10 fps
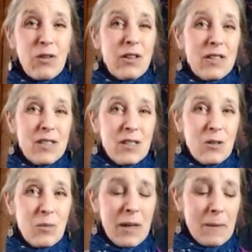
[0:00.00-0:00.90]
if you listen
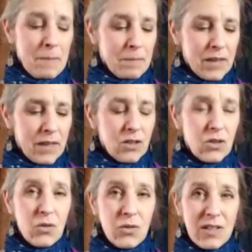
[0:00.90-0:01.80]
to my
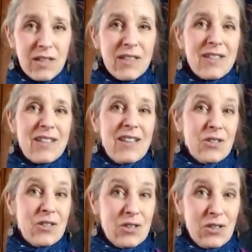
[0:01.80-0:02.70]
solstice,
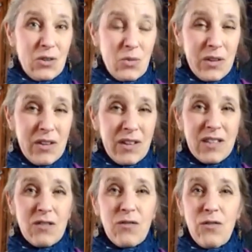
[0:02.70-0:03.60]
they're still with
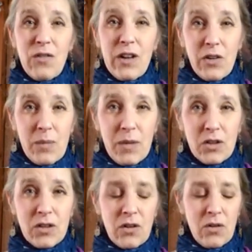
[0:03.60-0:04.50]
us very
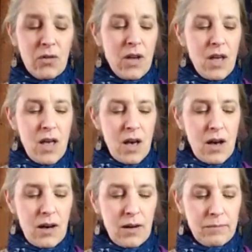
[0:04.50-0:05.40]
much so.
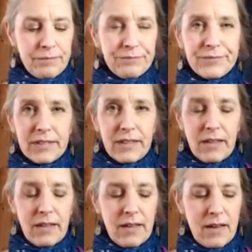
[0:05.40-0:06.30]
Um,
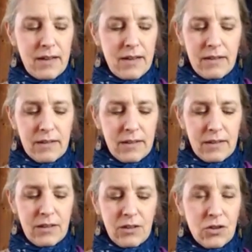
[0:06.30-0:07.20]

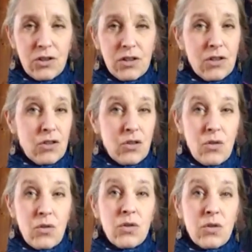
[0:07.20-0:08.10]
it, there's just
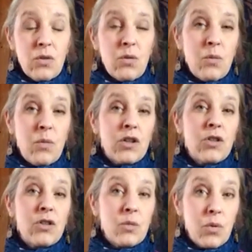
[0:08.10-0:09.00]
so, so
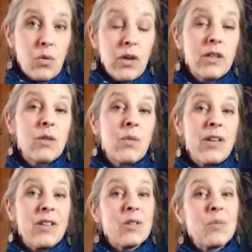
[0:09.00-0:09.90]
much support.
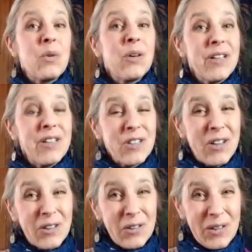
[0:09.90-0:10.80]
We can support each
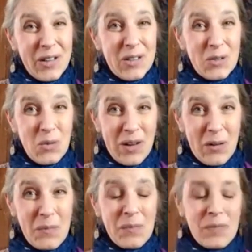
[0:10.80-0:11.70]
other as
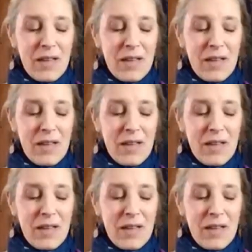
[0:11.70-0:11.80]
well.